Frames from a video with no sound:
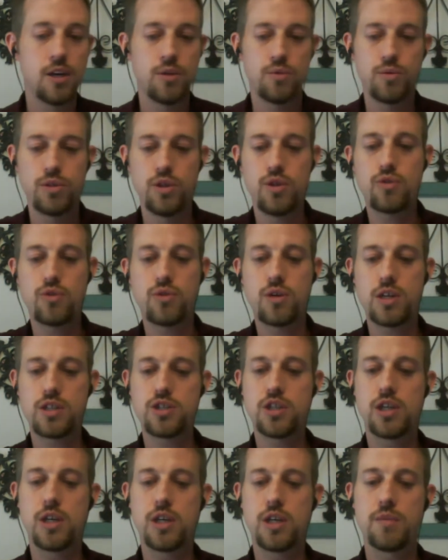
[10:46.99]
When you
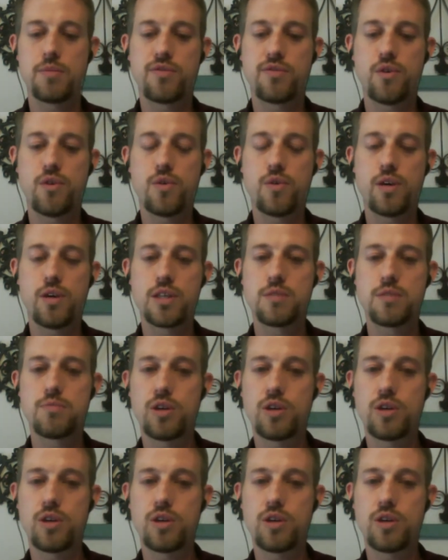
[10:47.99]
thrust your hips forward, it's more